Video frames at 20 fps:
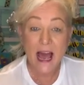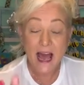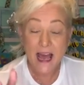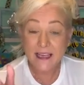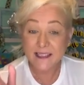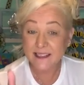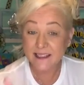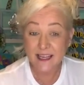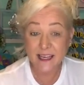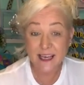
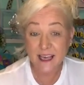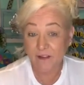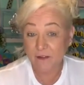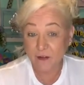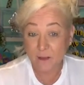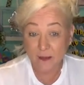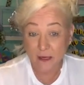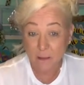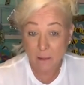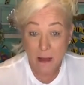I see
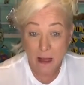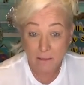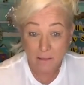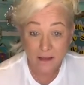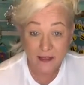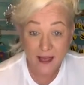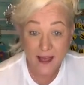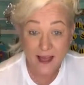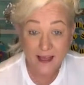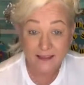everybody
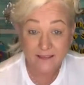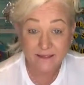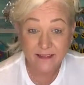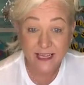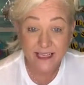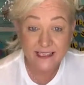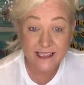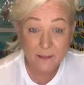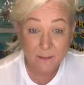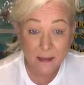popping
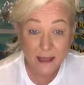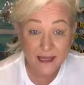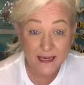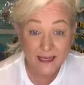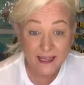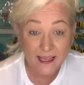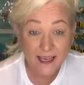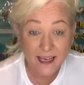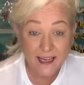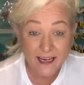on. I see
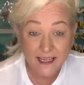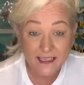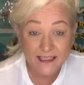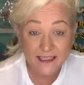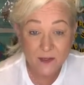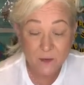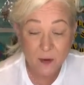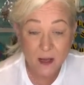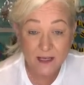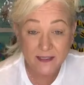Penny and I hey,
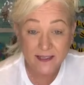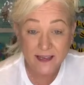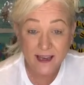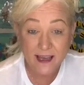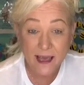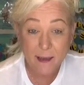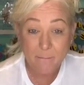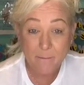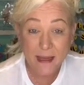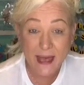see Pam.
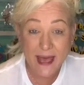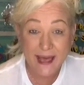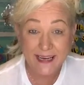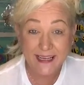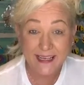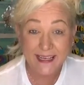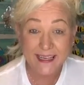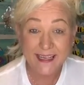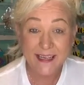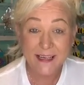Rhonda and
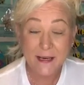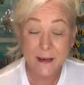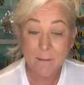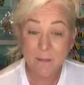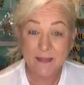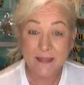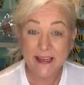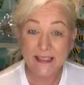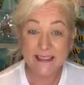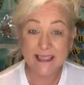Patty.
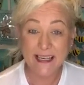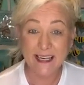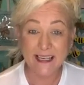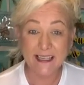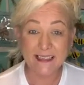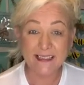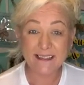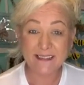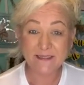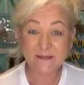Barbara but that's
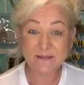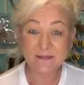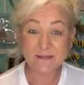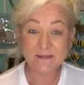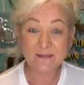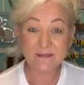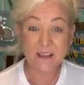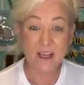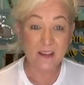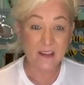
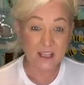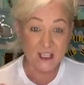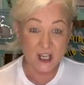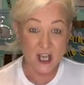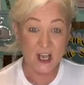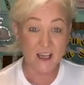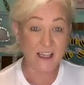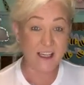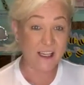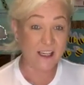Brown. it. Are they
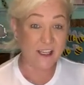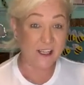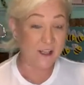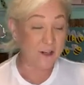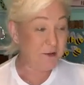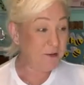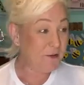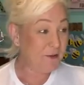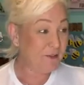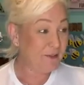talking to
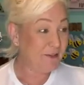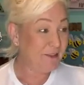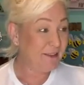you?